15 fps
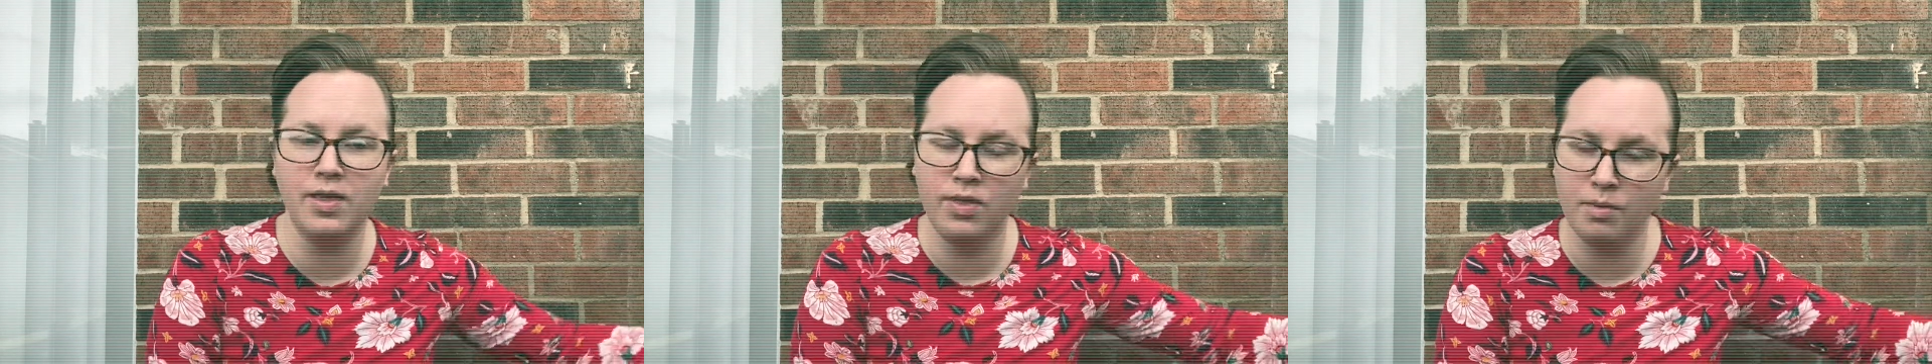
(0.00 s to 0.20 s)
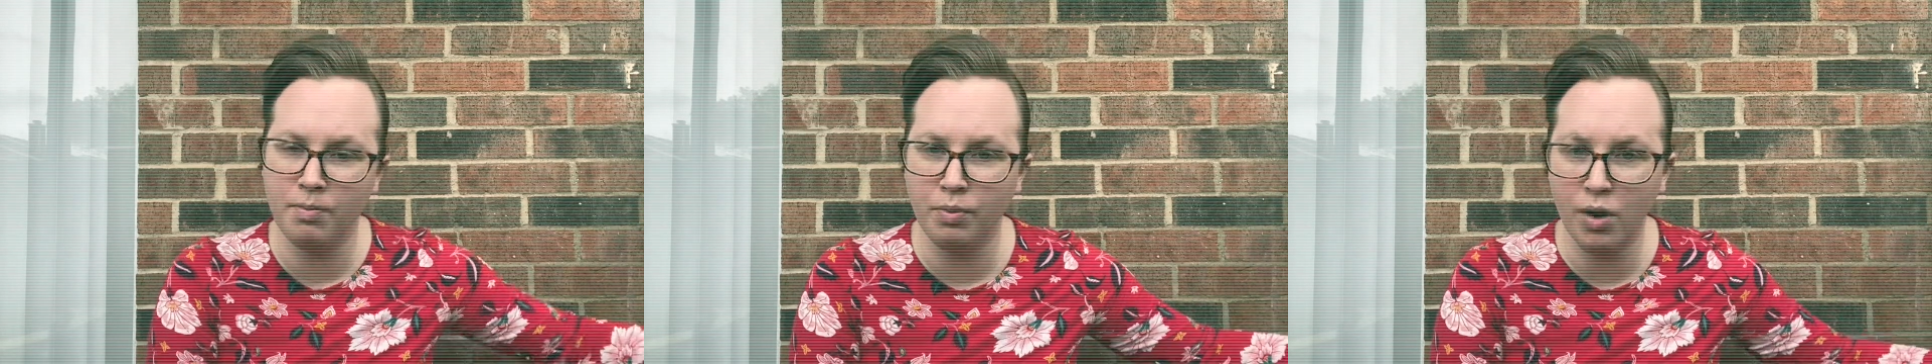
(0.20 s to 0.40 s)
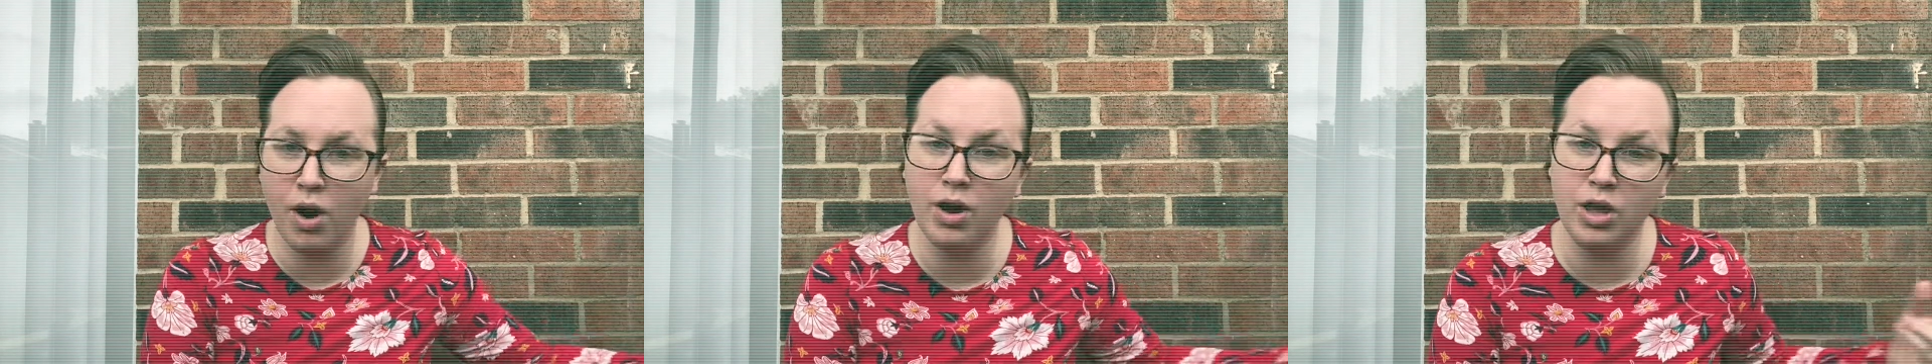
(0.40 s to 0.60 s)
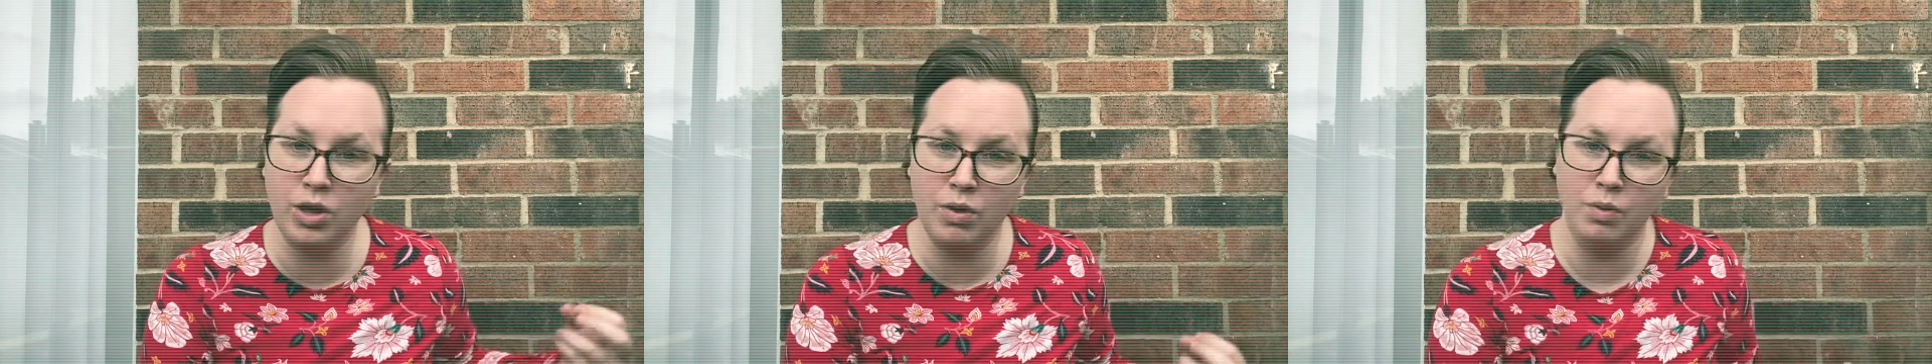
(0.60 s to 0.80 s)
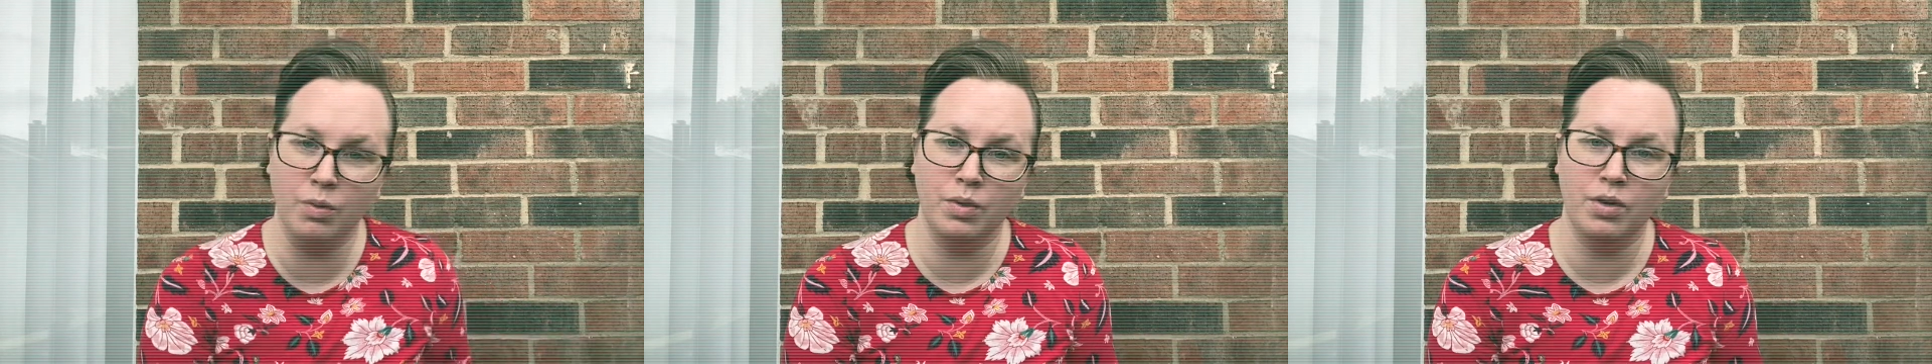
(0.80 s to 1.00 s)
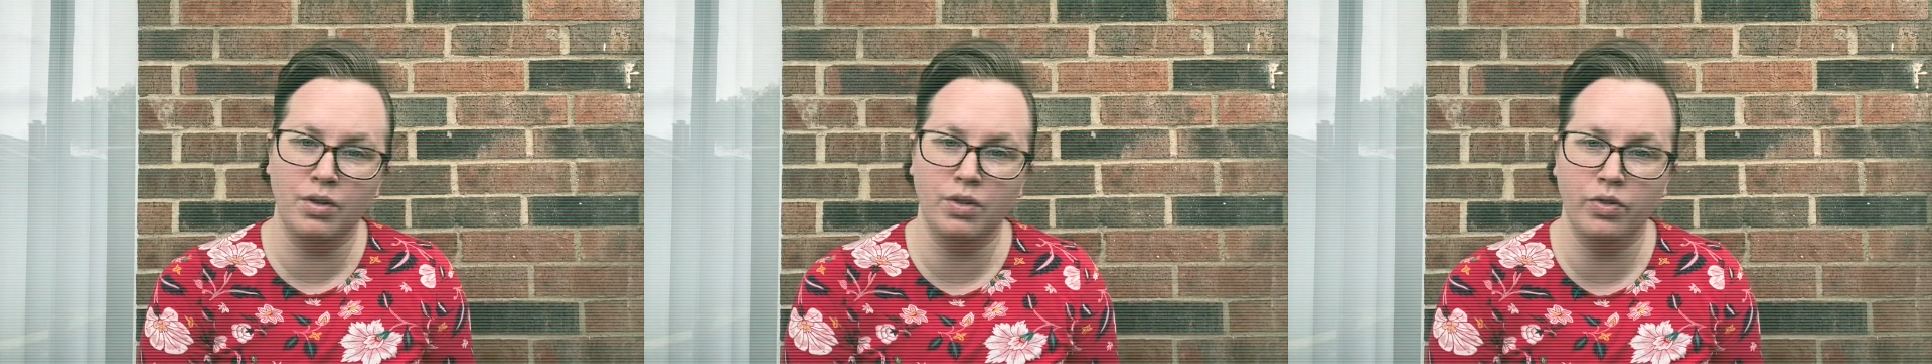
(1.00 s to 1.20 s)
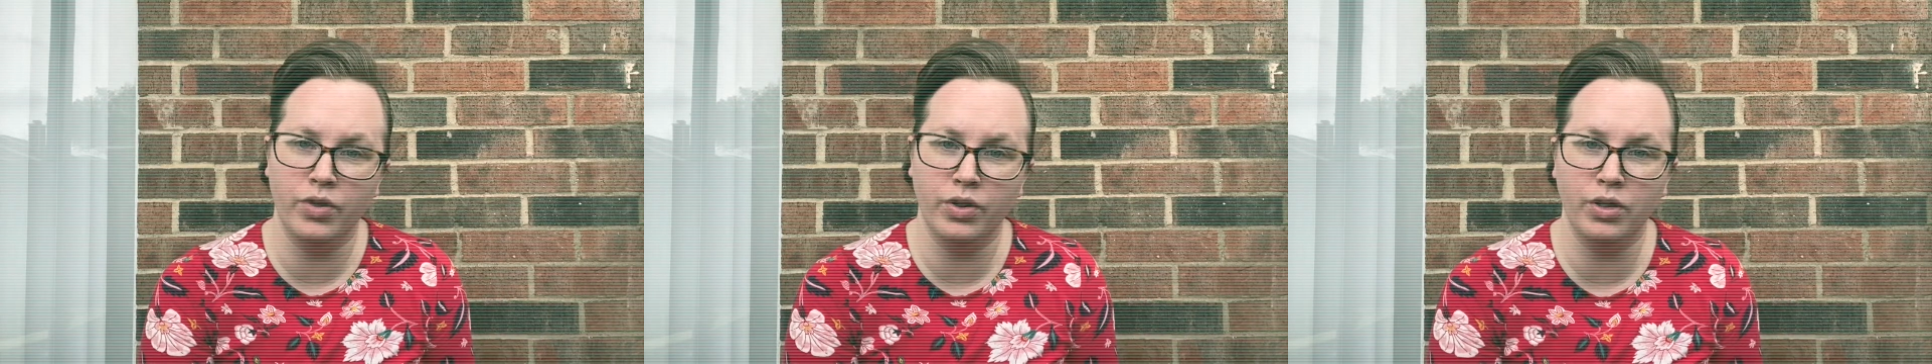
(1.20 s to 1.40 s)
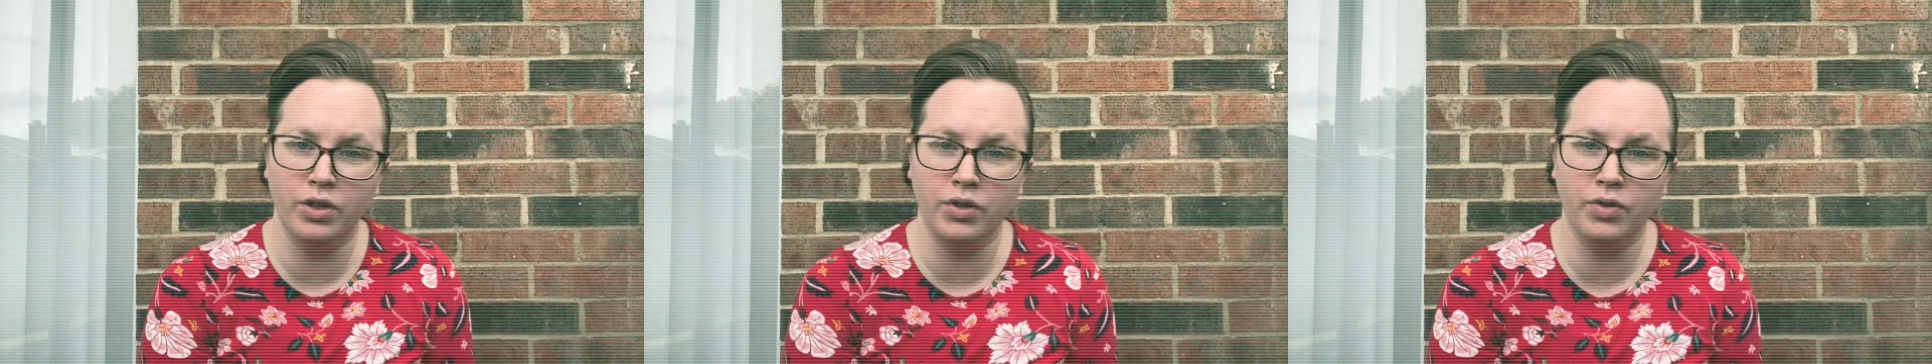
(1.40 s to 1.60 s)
that brought you